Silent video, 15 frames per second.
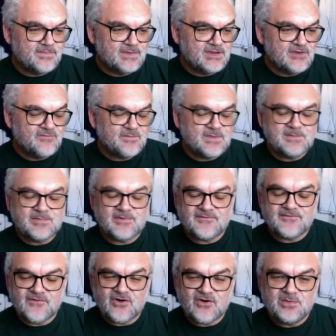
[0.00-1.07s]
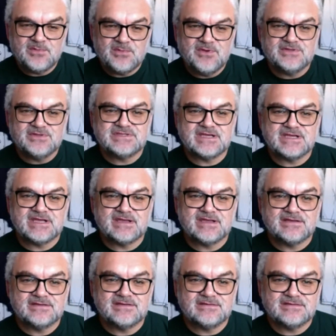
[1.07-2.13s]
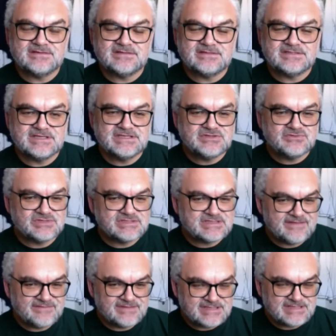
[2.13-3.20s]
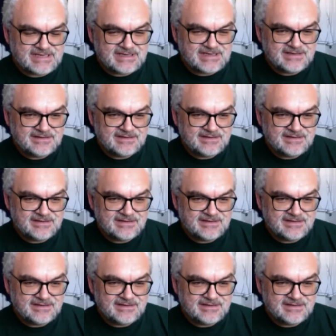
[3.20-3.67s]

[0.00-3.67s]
been performing music since you were 17?